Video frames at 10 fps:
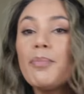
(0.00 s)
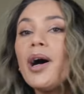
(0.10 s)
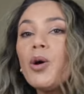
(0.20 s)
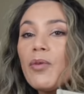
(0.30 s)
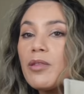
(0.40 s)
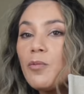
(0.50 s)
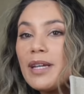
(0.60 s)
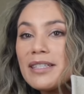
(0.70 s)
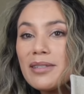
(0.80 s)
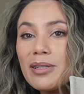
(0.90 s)
But with
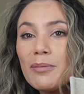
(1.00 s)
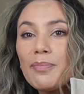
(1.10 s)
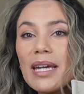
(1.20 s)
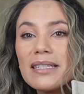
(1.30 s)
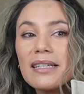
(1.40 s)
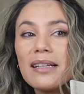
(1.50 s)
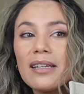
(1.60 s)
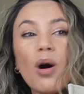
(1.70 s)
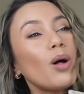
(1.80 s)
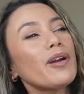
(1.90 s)
winter basically
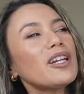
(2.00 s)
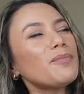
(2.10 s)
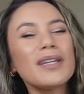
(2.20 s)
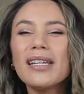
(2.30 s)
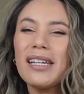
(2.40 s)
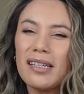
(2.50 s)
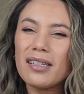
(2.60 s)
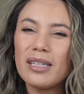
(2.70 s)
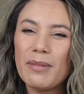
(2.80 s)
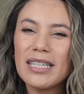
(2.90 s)
already being here
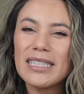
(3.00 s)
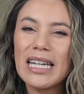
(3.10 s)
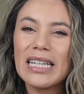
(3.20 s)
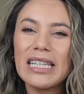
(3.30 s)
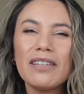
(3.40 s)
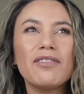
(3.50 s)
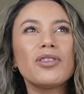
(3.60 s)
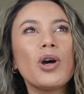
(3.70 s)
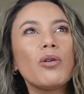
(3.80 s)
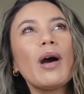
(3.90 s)
in Montana, even
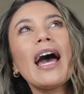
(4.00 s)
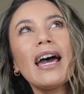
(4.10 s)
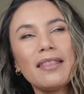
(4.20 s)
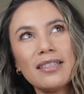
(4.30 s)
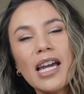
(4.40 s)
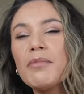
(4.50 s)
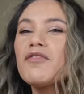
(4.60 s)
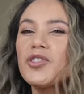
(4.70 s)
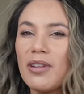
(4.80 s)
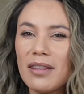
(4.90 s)
though at the time of
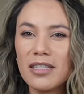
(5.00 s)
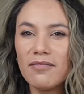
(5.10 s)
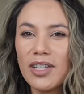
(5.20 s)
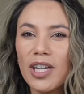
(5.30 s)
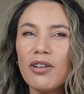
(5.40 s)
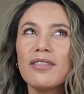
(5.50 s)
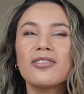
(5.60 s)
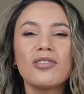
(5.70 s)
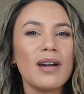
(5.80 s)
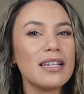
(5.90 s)
shooting this video, the
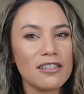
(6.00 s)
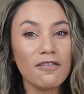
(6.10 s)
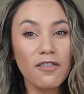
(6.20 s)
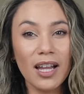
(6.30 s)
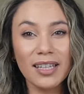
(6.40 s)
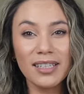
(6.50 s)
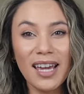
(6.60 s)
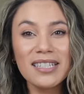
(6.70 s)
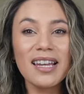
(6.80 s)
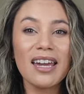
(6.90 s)
snow hasn't fallen
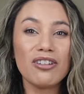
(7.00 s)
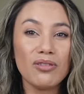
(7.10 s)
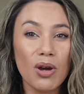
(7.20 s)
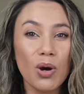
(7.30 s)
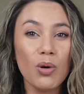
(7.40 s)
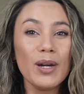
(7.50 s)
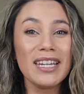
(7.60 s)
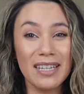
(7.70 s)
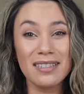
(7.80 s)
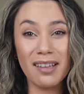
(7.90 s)
yet, I know
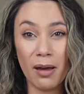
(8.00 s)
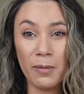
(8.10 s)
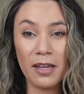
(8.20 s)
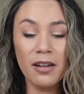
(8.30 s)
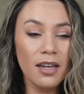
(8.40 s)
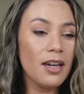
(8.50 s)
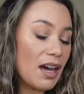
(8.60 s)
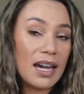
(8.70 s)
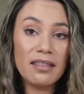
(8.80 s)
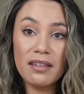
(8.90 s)
it is coming.
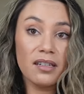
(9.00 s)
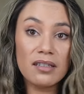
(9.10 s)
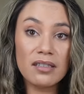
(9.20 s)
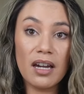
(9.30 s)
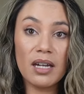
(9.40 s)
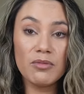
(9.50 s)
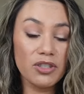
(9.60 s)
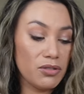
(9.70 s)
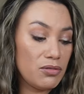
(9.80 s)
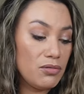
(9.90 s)
I think it's time
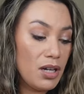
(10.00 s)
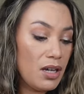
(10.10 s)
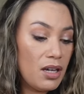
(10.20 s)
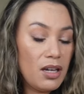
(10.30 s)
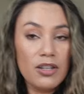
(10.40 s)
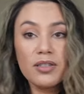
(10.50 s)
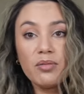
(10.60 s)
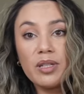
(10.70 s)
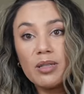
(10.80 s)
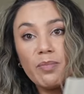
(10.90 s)
to
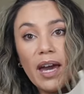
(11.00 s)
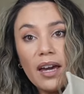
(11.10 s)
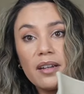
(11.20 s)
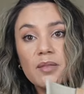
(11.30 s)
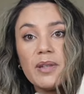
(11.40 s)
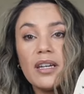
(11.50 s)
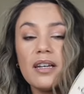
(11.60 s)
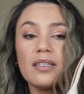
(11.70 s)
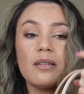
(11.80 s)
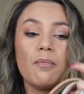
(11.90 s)
switch bags
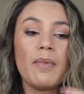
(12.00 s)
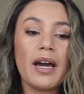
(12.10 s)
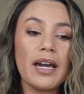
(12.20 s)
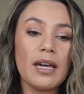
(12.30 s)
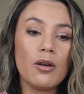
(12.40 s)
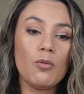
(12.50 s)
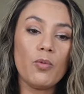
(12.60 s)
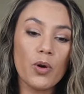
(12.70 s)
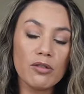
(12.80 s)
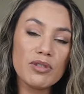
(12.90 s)
because my
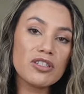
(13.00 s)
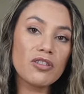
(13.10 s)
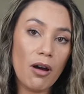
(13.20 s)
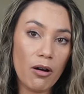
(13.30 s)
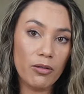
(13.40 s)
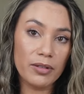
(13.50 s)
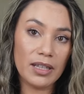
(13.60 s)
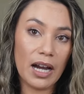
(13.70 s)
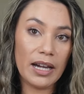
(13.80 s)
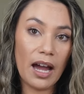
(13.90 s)
warmest coat
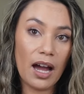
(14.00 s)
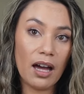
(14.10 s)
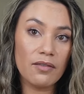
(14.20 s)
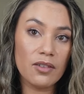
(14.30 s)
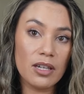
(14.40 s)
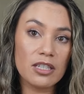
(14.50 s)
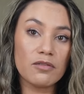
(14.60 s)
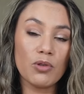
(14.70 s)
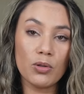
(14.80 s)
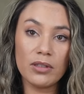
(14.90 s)
that I have is
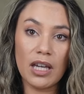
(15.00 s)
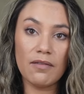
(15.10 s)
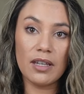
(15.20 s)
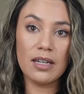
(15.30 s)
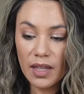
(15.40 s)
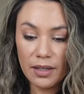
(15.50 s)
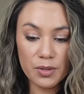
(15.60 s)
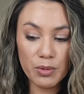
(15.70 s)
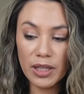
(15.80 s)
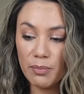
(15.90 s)
from Old Navy.
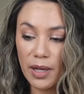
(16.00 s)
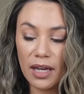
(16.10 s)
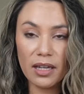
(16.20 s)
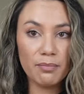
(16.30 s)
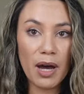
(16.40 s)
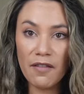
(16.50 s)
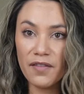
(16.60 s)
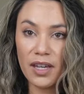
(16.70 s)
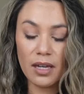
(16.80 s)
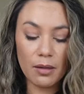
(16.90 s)
It's really big and
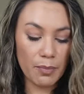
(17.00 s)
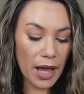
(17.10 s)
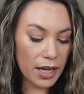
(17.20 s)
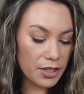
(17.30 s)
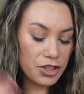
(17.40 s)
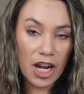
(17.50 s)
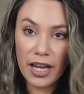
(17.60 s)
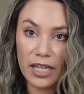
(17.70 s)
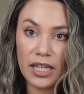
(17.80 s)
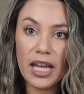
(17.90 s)
puffy, black
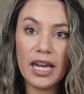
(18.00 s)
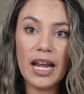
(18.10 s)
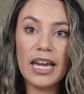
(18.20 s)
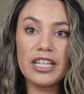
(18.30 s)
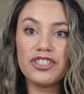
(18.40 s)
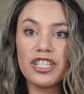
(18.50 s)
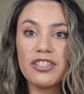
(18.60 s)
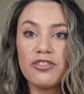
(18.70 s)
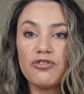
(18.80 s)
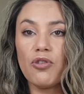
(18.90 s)
jacket, and I
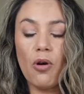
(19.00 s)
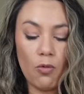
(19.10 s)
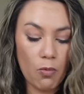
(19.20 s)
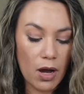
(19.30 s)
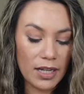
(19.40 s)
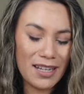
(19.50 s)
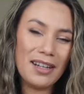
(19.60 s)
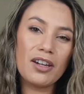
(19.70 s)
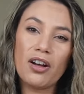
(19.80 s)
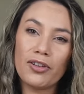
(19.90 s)
just don't want
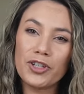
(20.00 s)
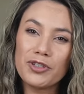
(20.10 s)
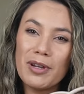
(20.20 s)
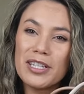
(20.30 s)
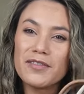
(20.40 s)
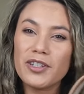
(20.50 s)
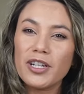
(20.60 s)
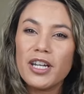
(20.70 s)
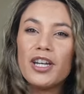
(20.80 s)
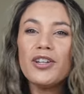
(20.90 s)
any color
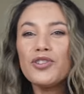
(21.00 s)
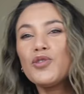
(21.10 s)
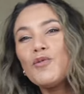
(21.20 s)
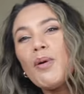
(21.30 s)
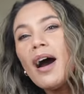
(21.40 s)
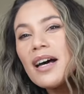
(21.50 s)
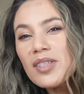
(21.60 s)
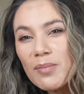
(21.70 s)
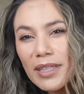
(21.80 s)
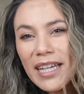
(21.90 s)
transfer to
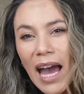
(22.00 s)
possibly